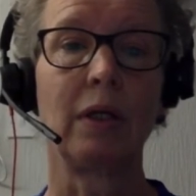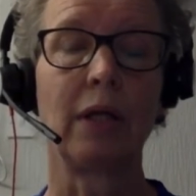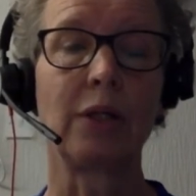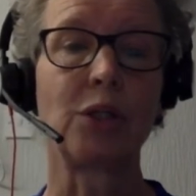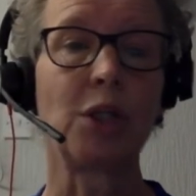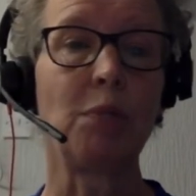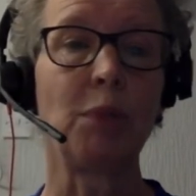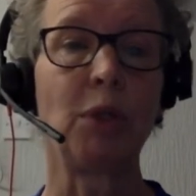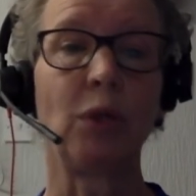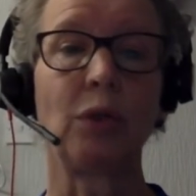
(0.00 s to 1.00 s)
Now, sheep
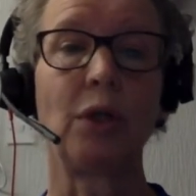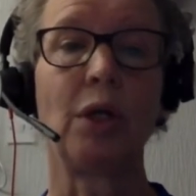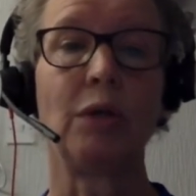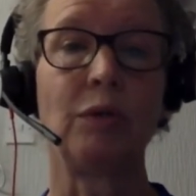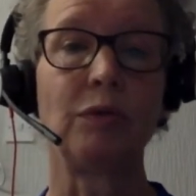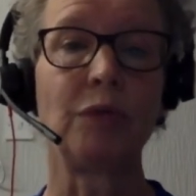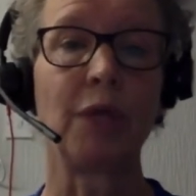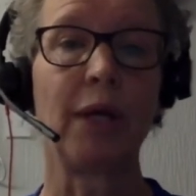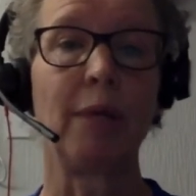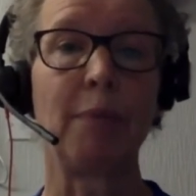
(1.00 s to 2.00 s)
are not known for
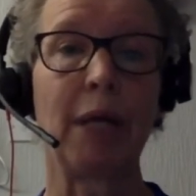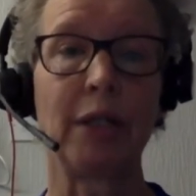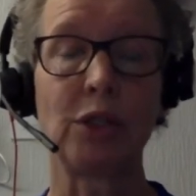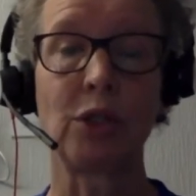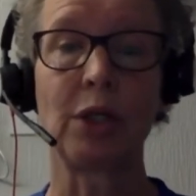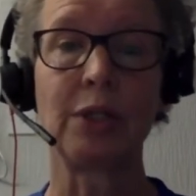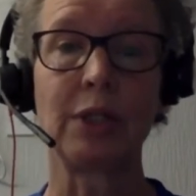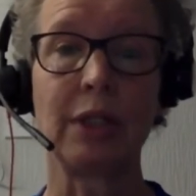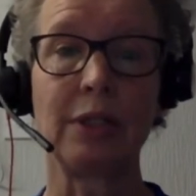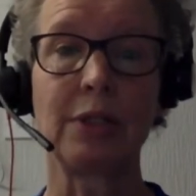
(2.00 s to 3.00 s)
their
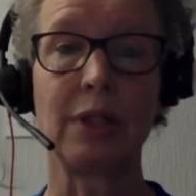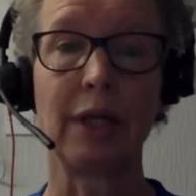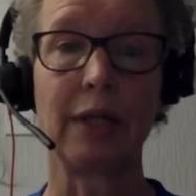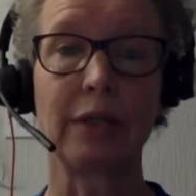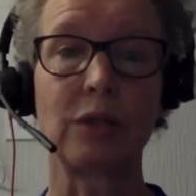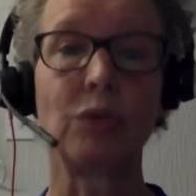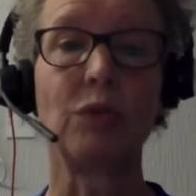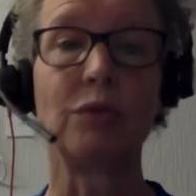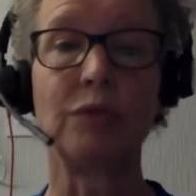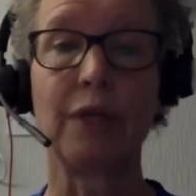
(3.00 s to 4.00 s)
penetrating intellect
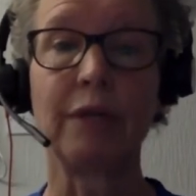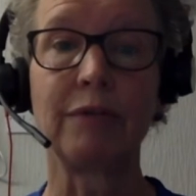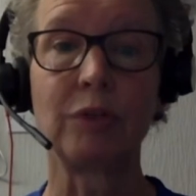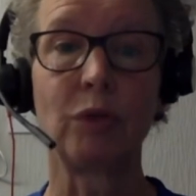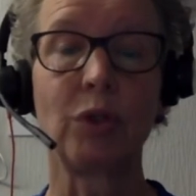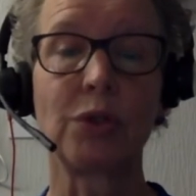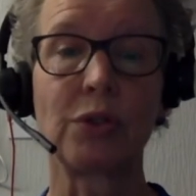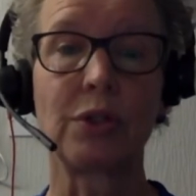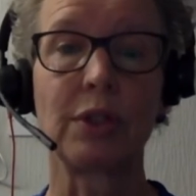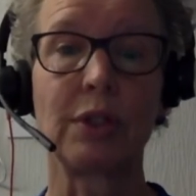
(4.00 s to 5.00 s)
or for their
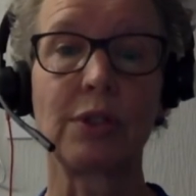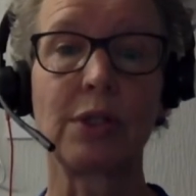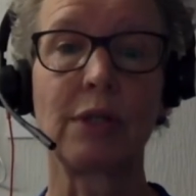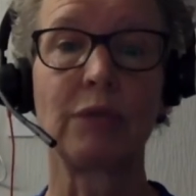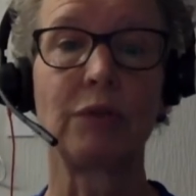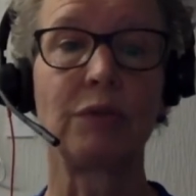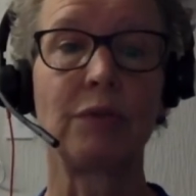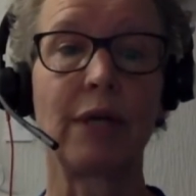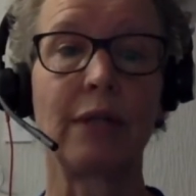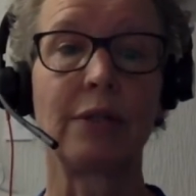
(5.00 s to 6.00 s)
ferocity in self
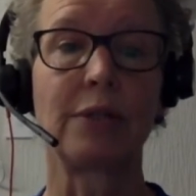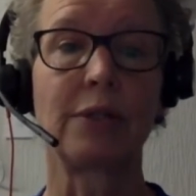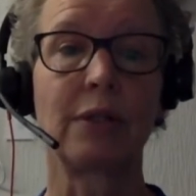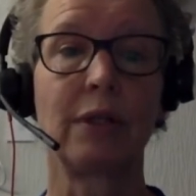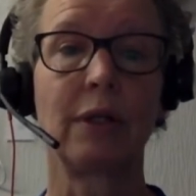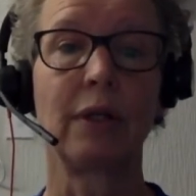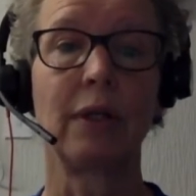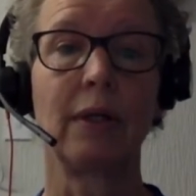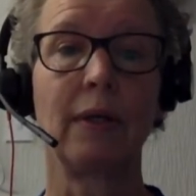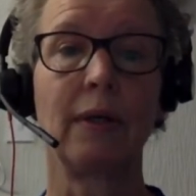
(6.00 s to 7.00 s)
defense.
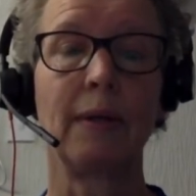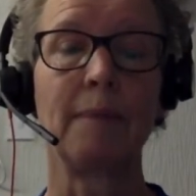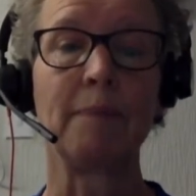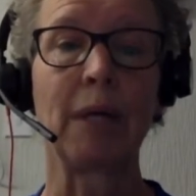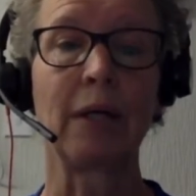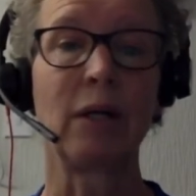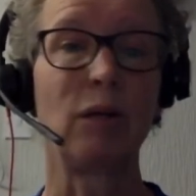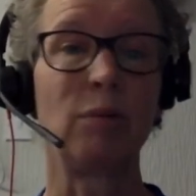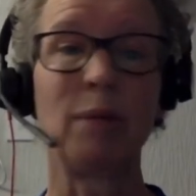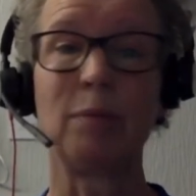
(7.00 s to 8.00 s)
I can't
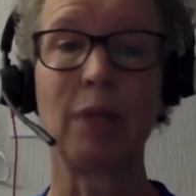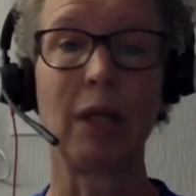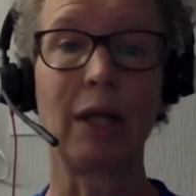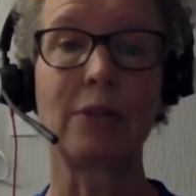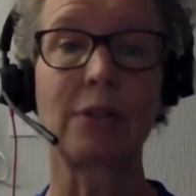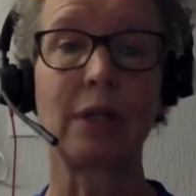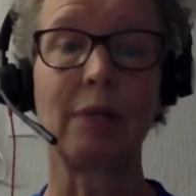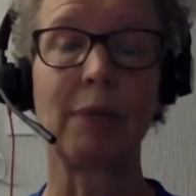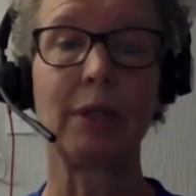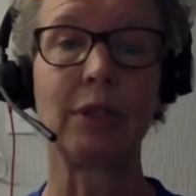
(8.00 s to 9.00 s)
remember the last
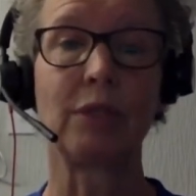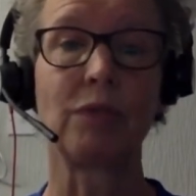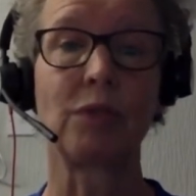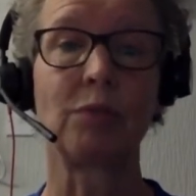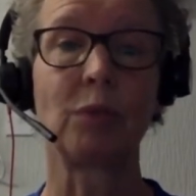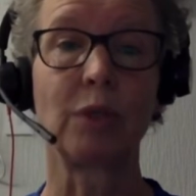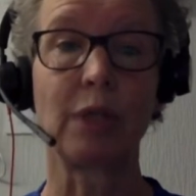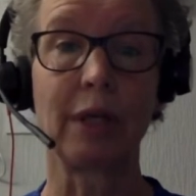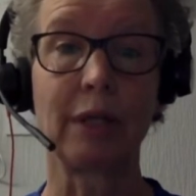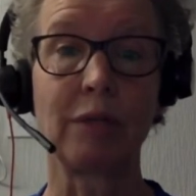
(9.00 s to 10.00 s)
time I heard of someone
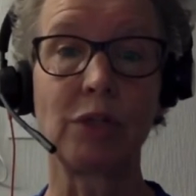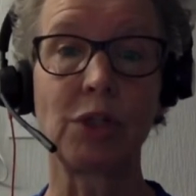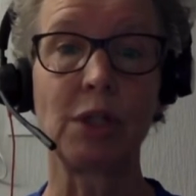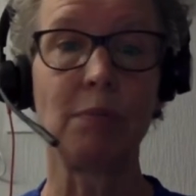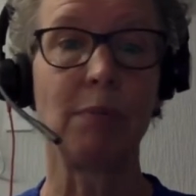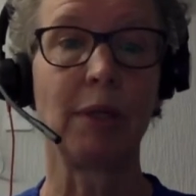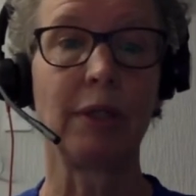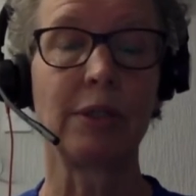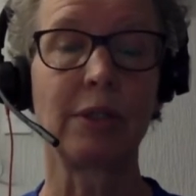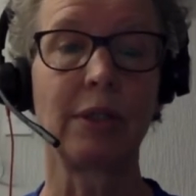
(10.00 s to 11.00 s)
dying of a sheep
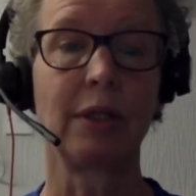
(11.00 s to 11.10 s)
bite.